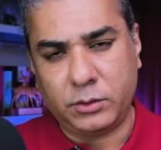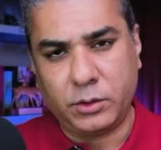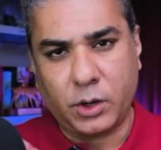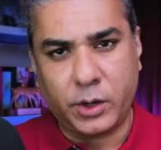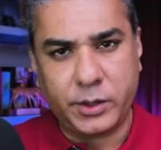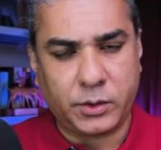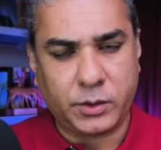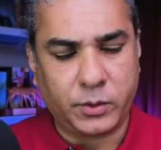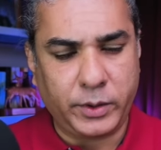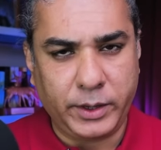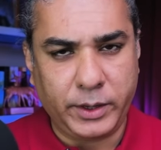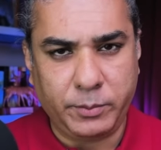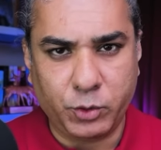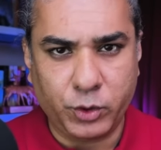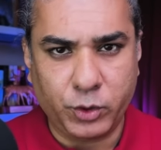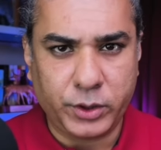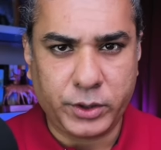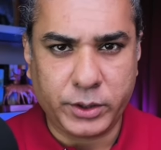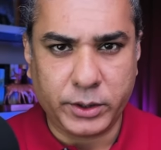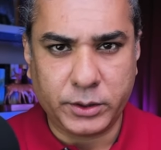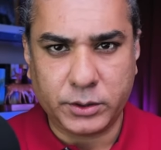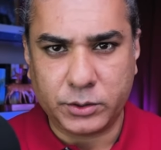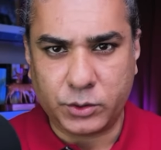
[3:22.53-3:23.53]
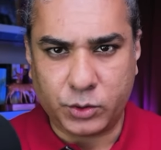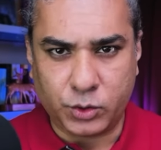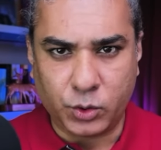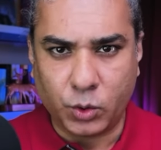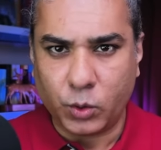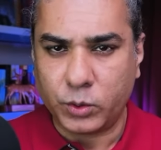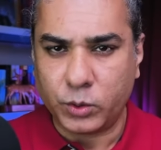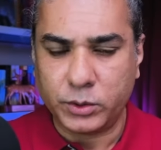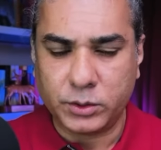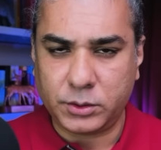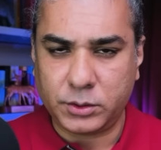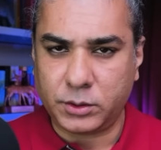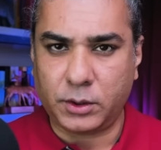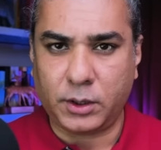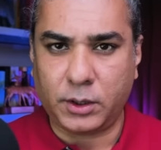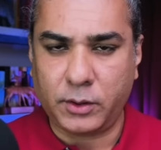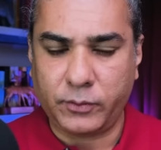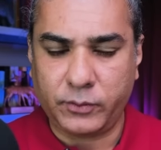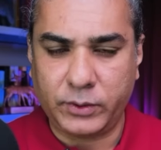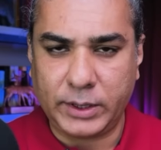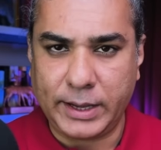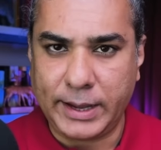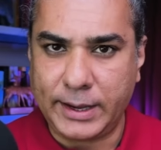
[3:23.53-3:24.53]
loitering munitions, drones, all
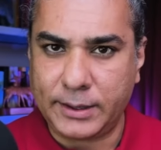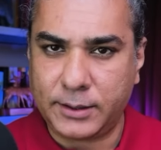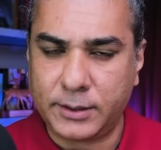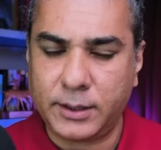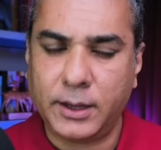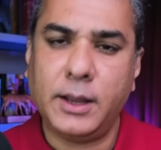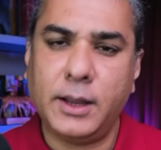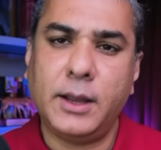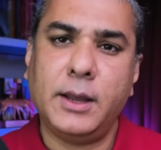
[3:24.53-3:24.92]
of that,